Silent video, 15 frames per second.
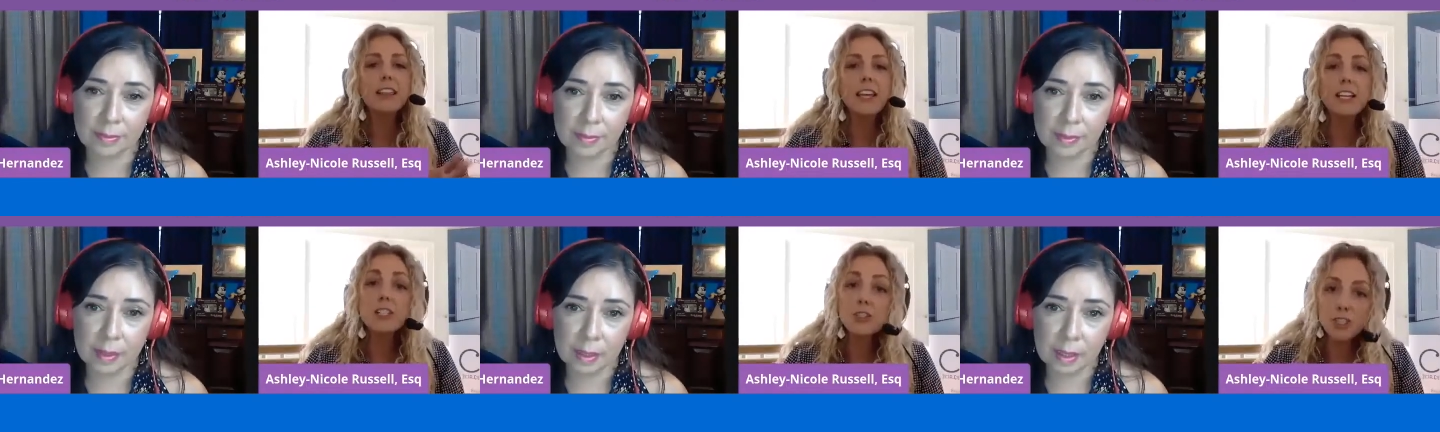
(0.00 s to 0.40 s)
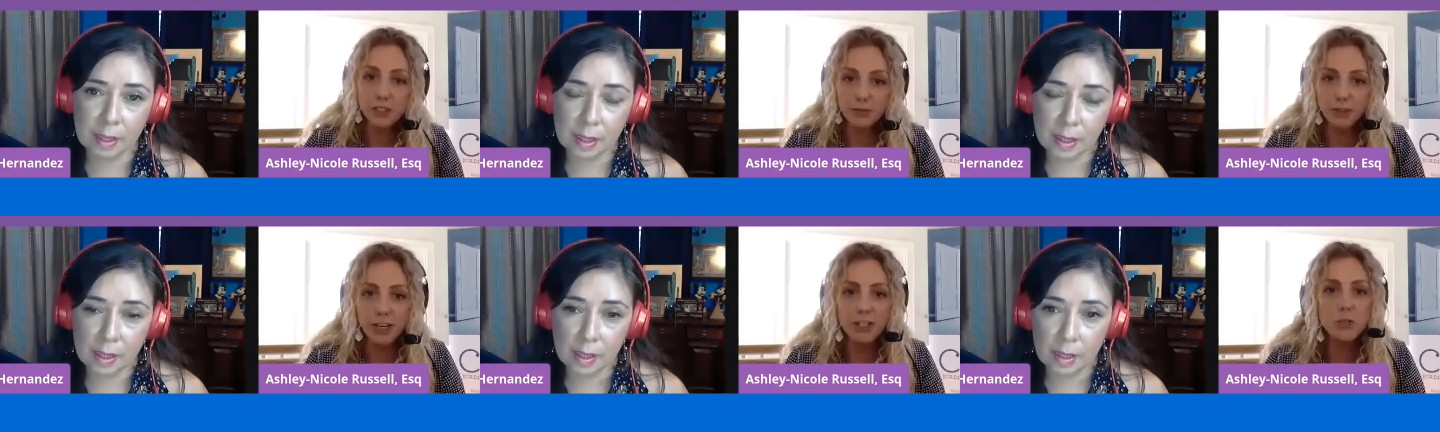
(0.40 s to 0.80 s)
Speaker 1: things are
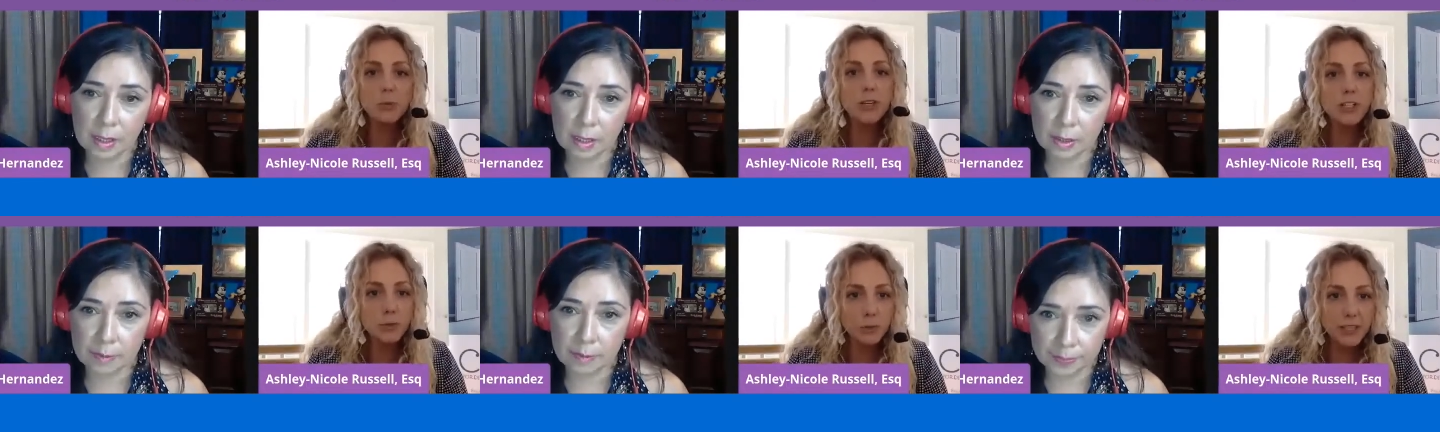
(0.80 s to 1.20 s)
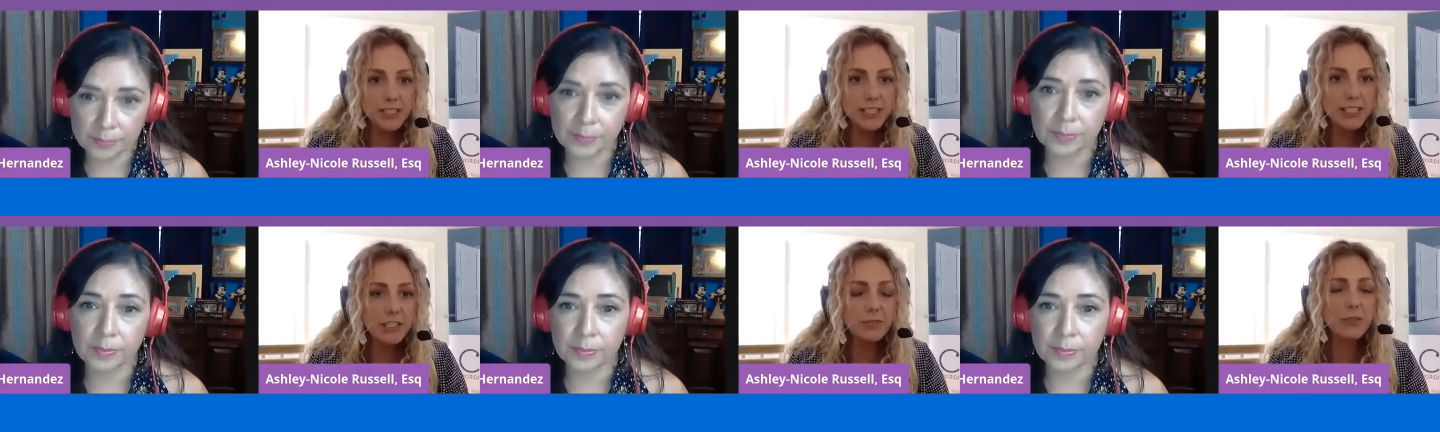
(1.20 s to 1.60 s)
different. 2020
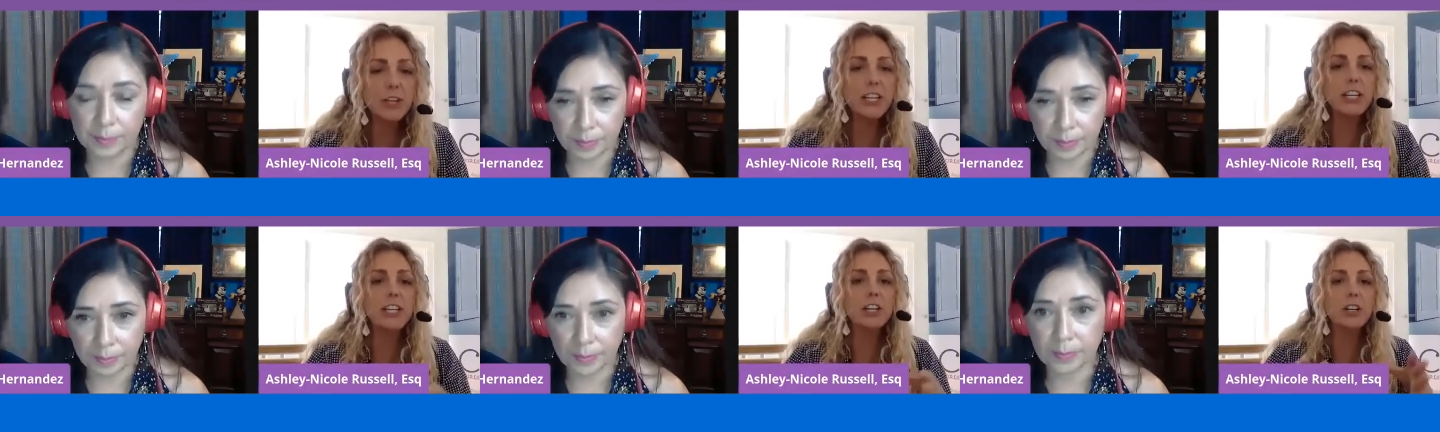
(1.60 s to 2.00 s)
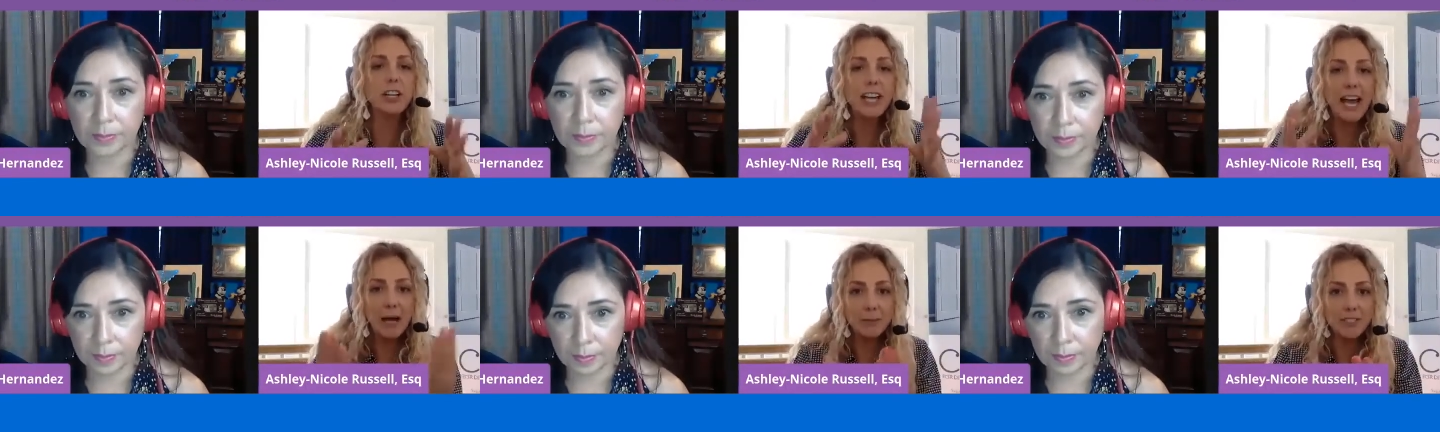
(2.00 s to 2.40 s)
is a different year.
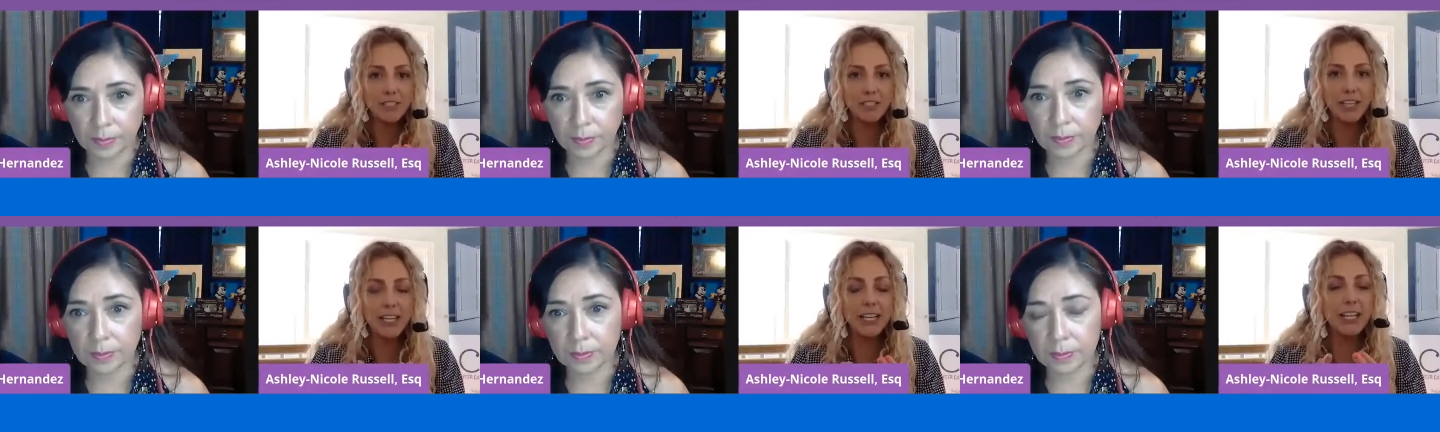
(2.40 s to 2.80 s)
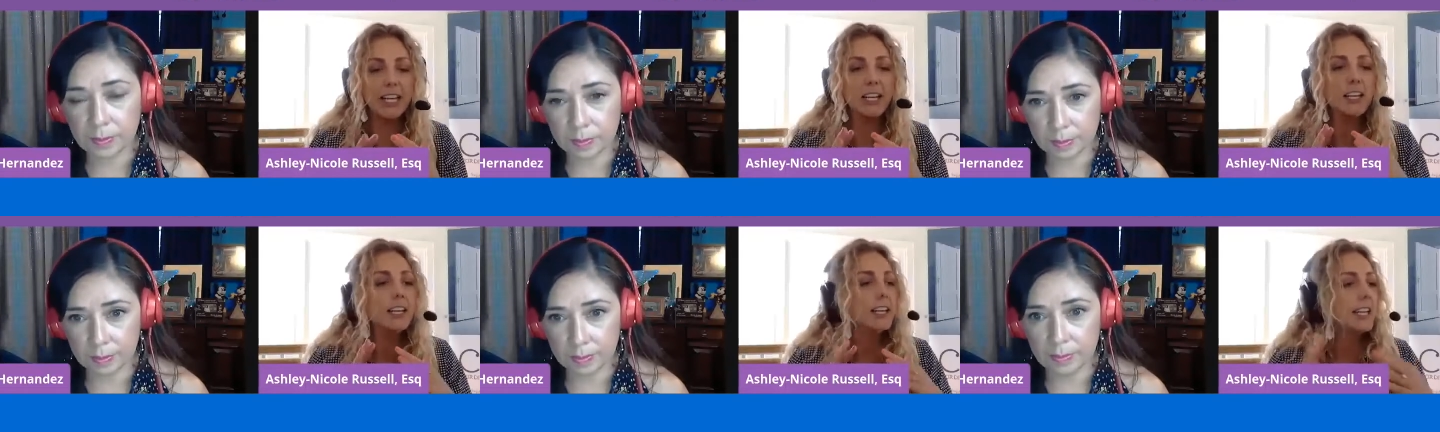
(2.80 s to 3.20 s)
Capsulate it.